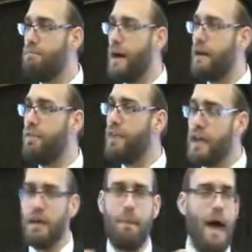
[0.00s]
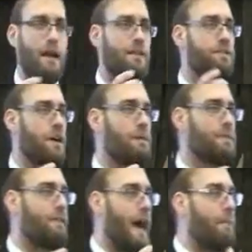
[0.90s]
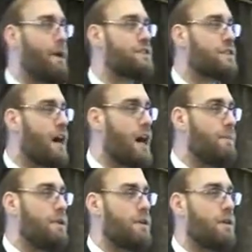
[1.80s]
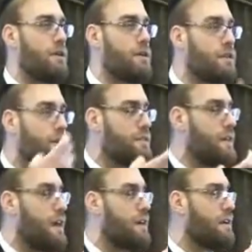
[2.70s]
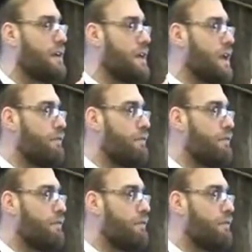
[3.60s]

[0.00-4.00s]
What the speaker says: But think about it in terms of how much time you're losing